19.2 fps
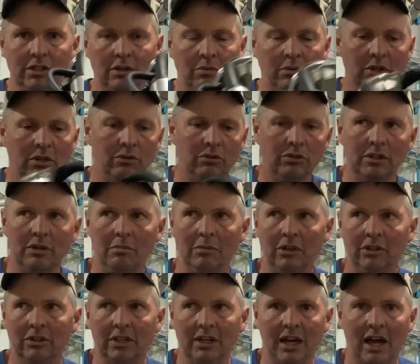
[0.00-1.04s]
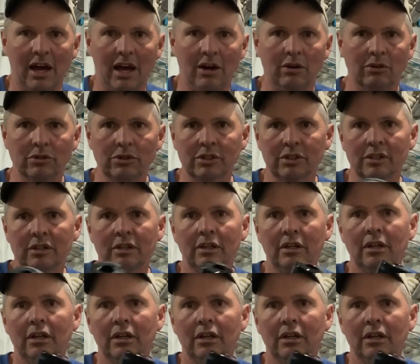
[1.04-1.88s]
that we use to milk the cows.